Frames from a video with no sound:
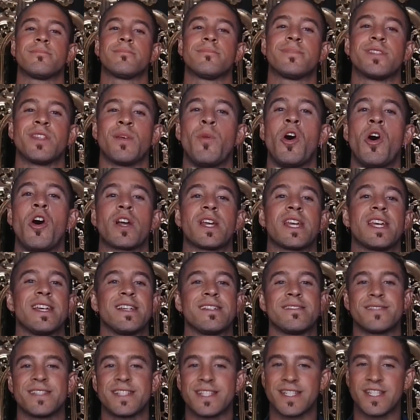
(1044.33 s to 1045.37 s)
the
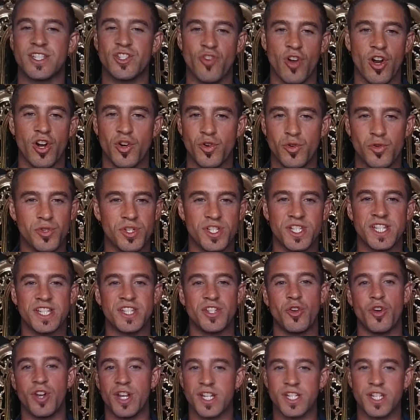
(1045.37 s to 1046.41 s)
market struggles is
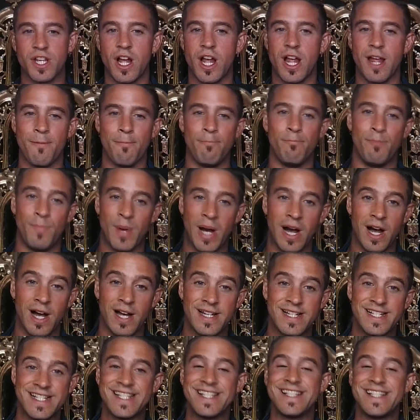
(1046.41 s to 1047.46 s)
not exciting, but
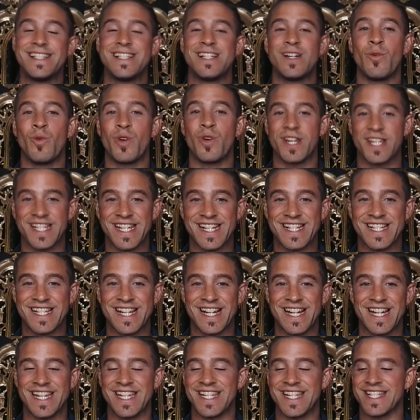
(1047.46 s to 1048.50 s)
what is
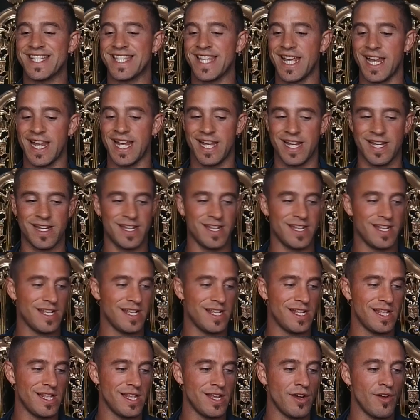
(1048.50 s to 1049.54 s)
exciting is that
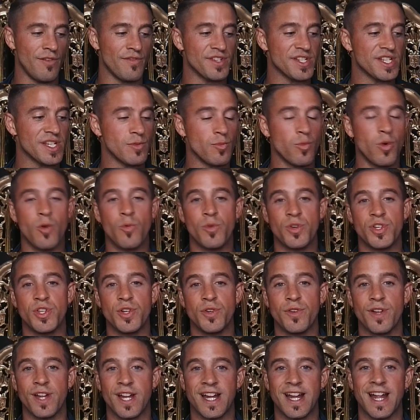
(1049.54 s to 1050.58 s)
obviously what we're
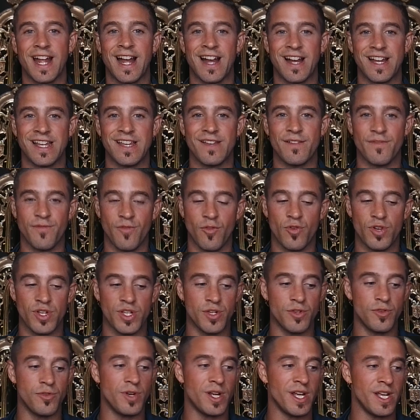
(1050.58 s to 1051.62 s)
doing out here for
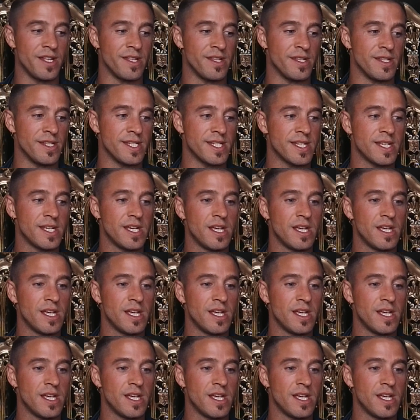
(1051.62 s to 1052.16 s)
you and